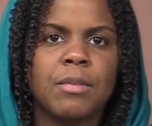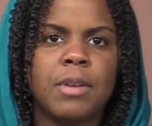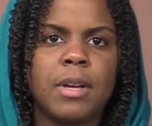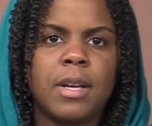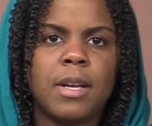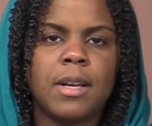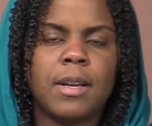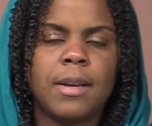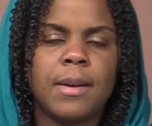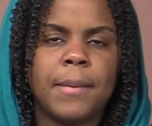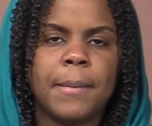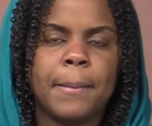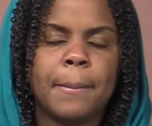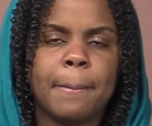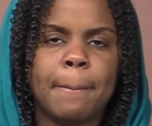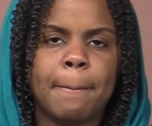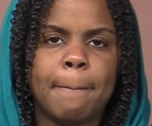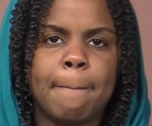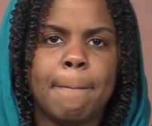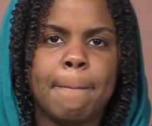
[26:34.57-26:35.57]

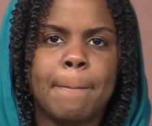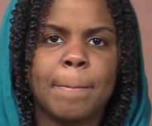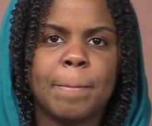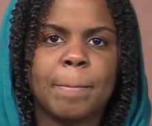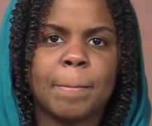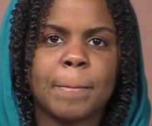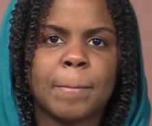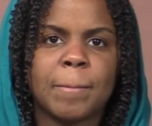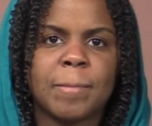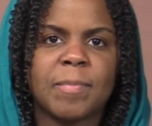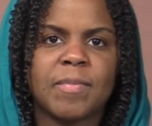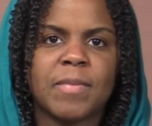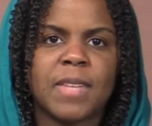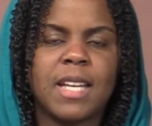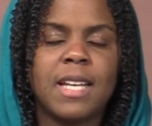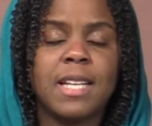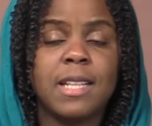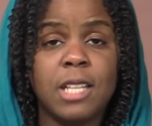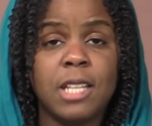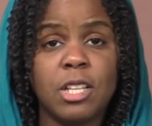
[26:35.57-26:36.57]
in
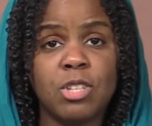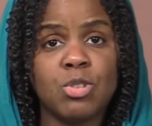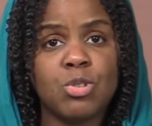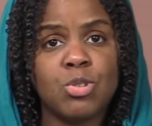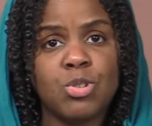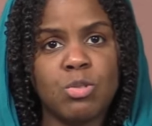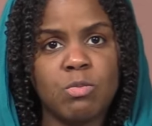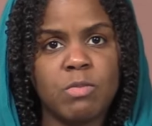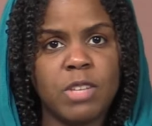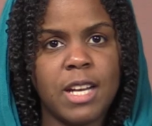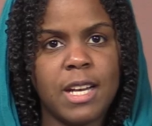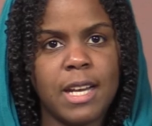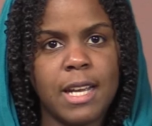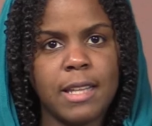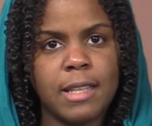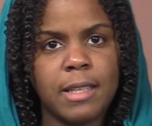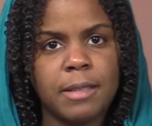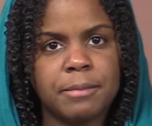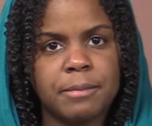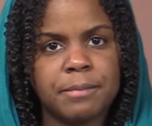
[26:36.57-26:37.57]
the Shushumna
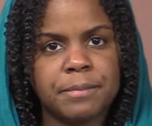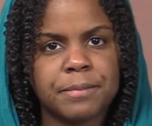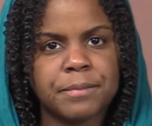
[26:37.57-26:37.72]
nadi.